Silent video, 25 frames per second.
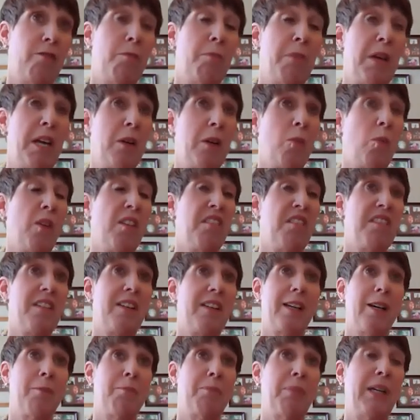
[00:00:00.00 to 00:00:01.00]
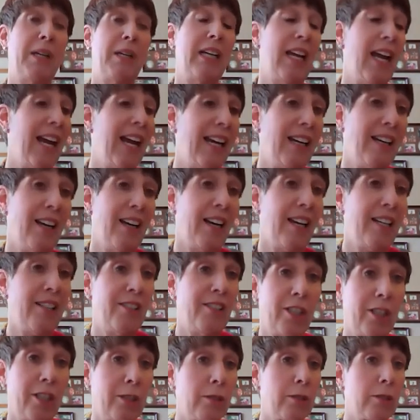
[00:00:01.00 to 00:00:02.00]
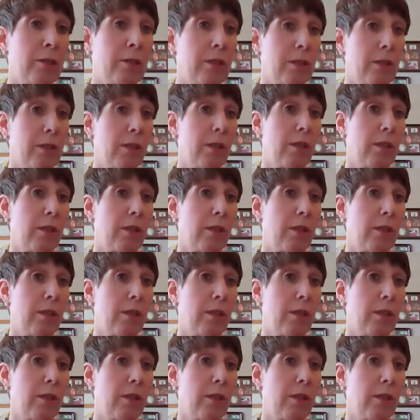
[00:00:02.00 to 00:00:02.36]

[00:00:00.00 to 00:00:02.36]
been with the company eight, nine years.